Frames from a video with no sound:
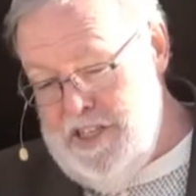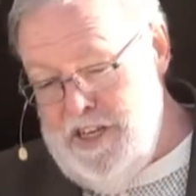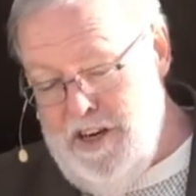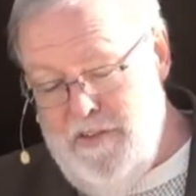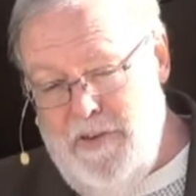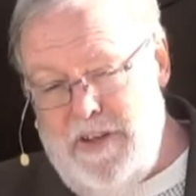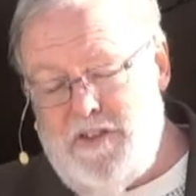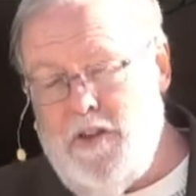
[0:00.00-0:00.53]

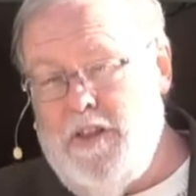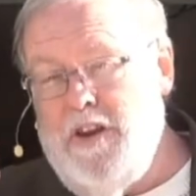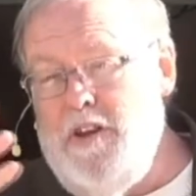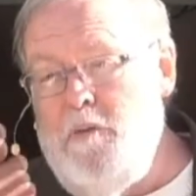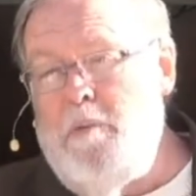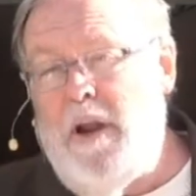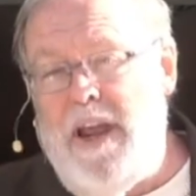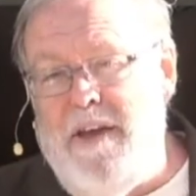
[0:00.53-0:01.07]
children of Israel, the new
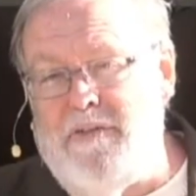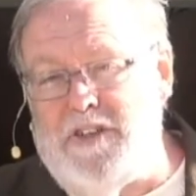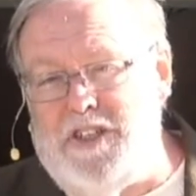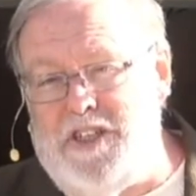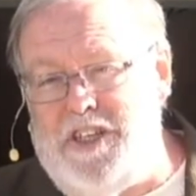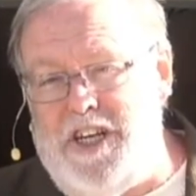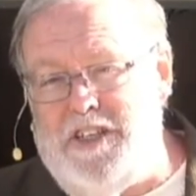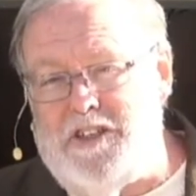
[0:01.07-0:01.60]
believers in
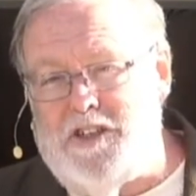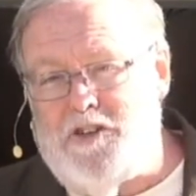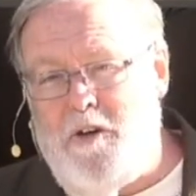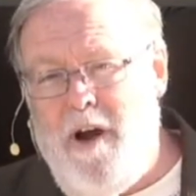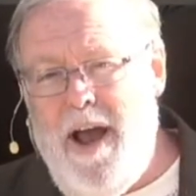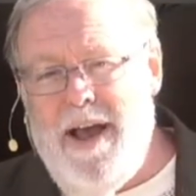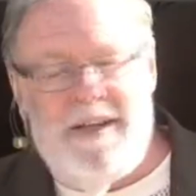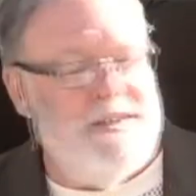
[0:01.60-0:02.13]
Jesus
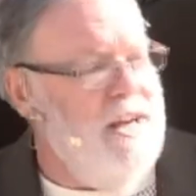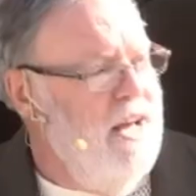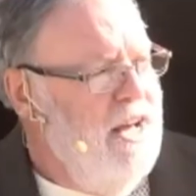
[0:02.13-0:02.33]
Christ,